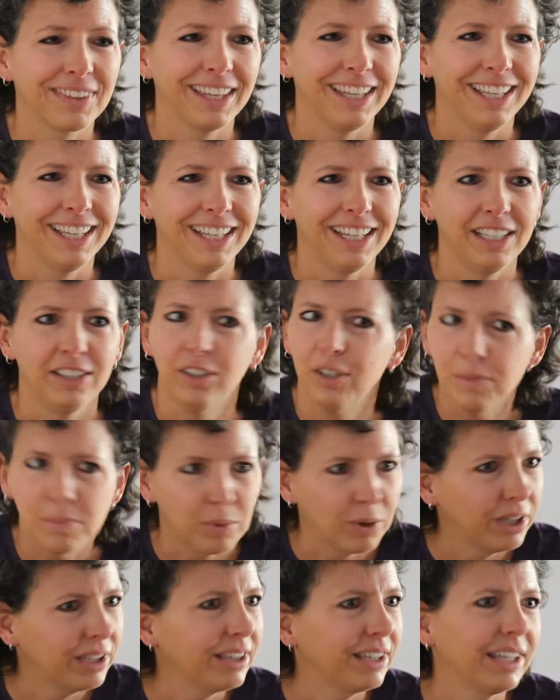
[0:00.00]
and I didn't
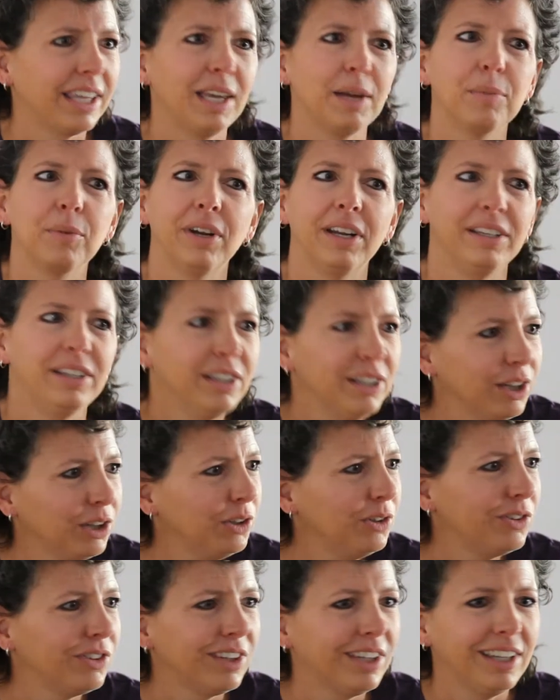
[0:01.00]
break the camera, I didn't
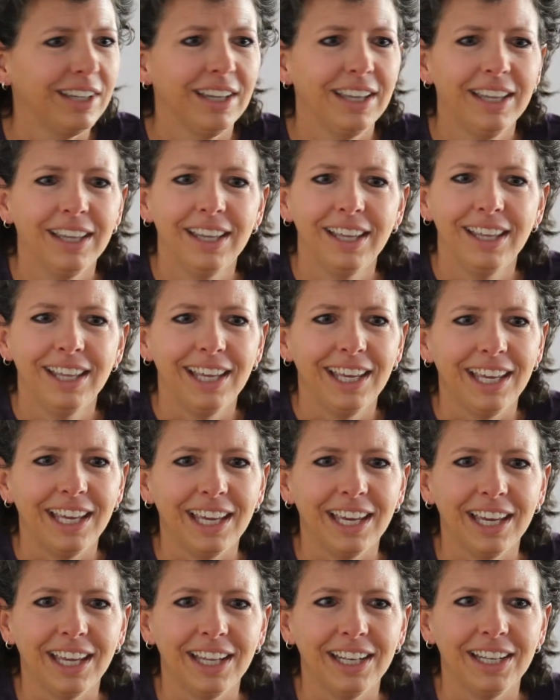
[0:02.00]
lose it,
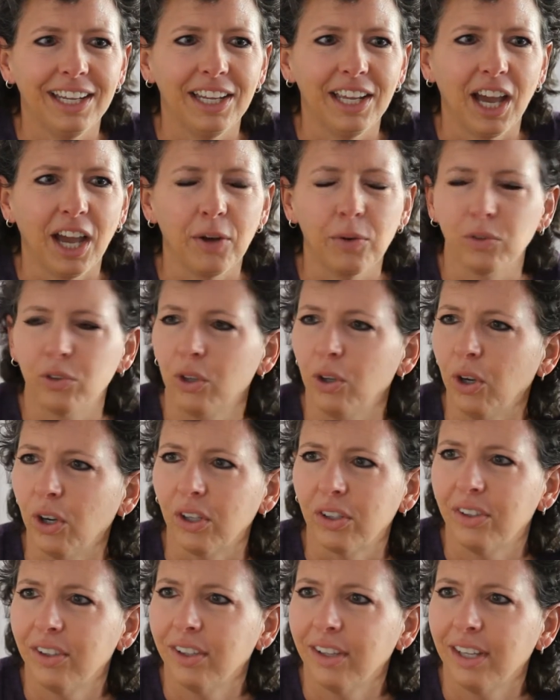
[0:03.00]
and I was
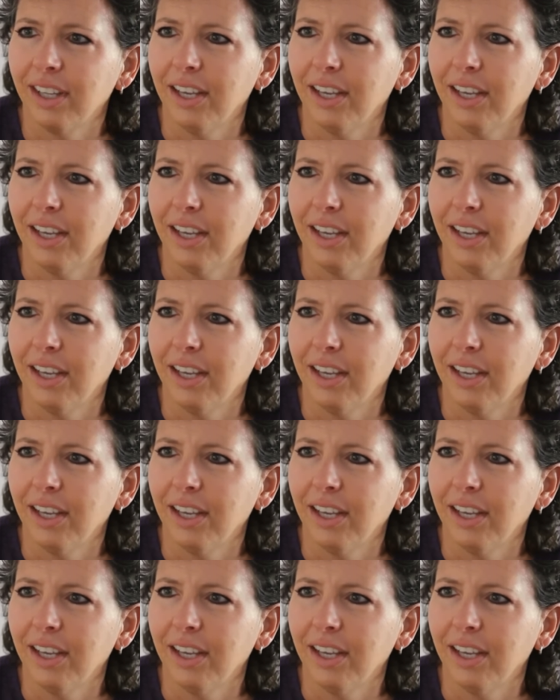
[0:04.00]
hooked.